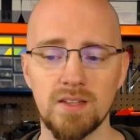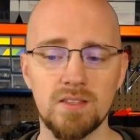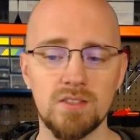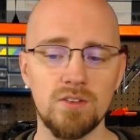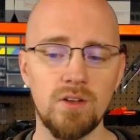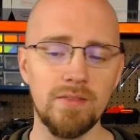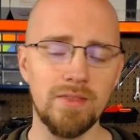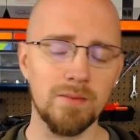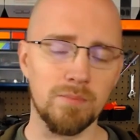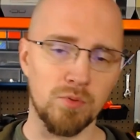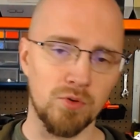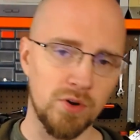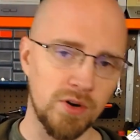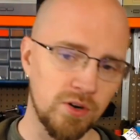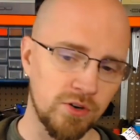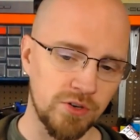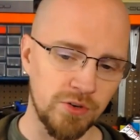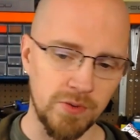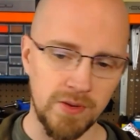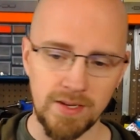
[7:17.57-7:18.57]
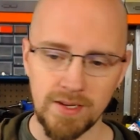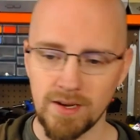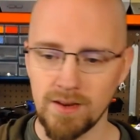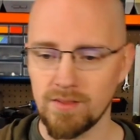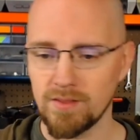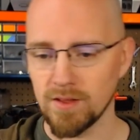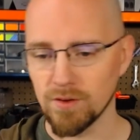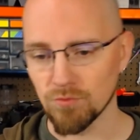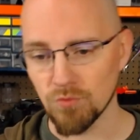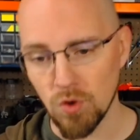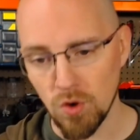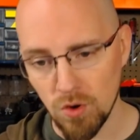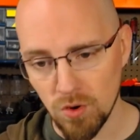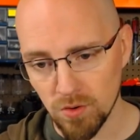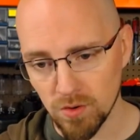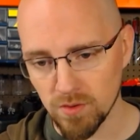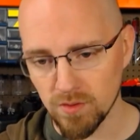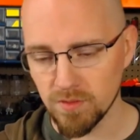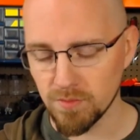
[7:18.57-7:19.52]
It's not the printer doing anything wrong or